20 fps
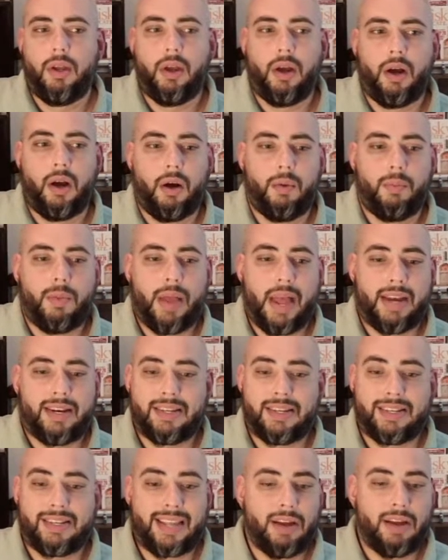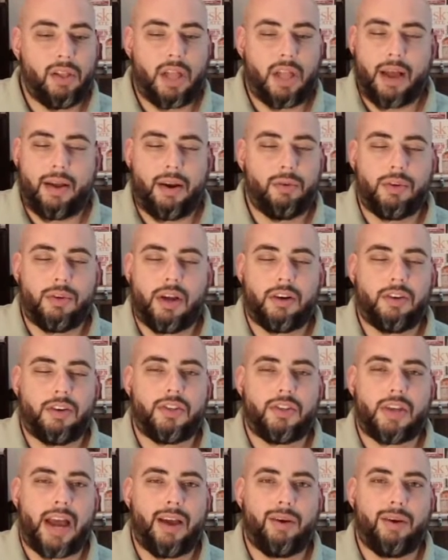Um, and still, I don't understand.